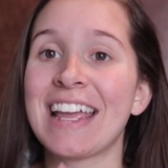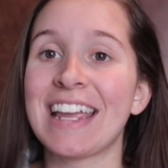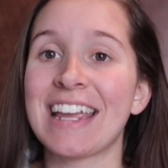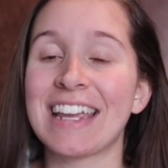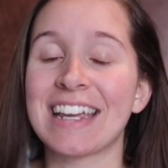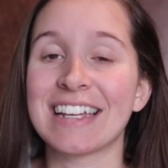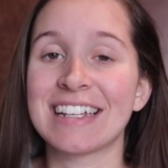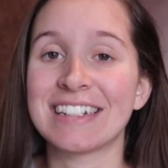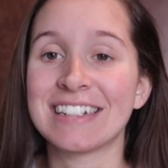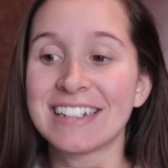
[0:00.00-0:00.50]

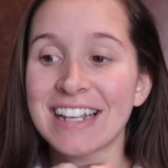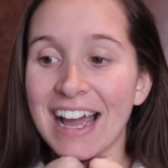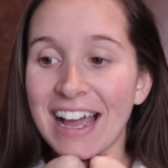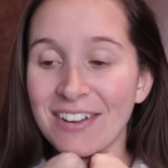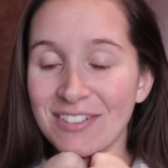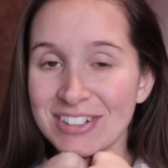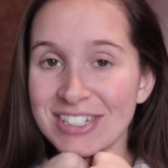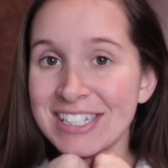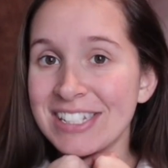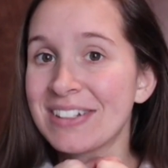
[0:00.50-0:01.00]
And
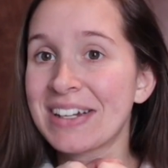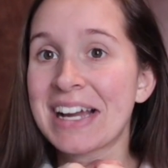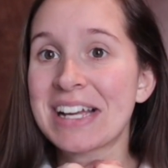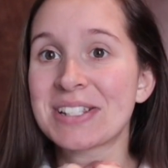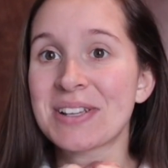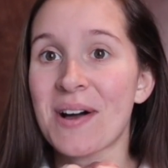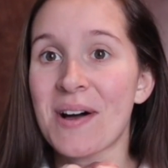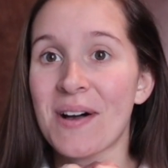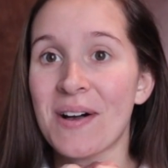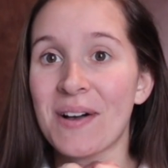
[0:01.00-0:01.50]
I will see you
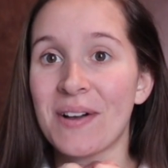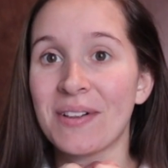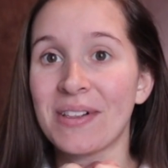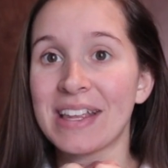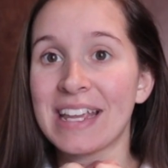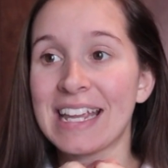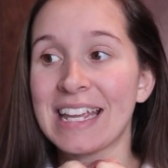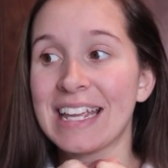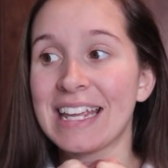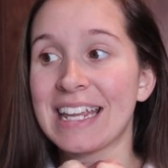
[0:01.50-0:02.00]
guys
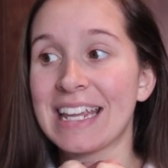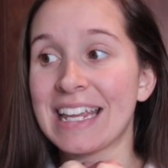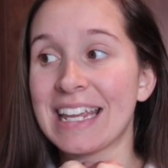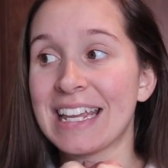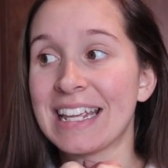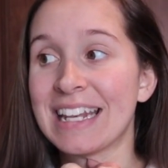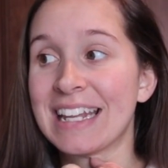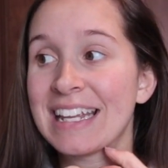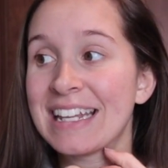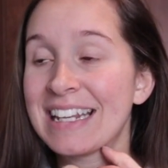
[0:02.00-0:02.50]
all
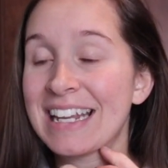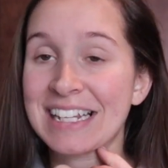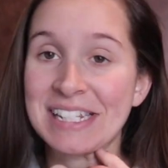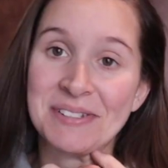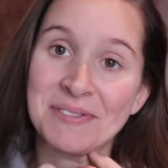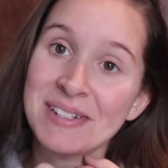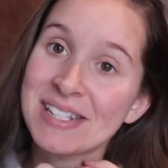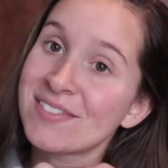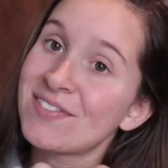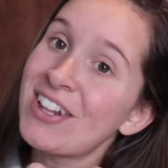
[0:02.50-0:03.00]
in
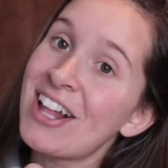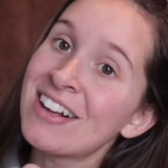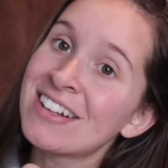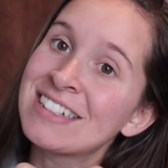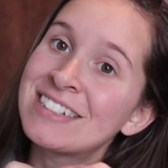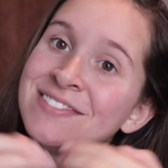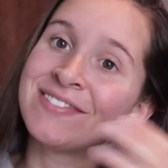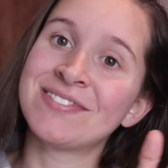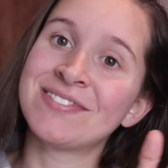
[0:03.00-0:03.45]
next week's vlog.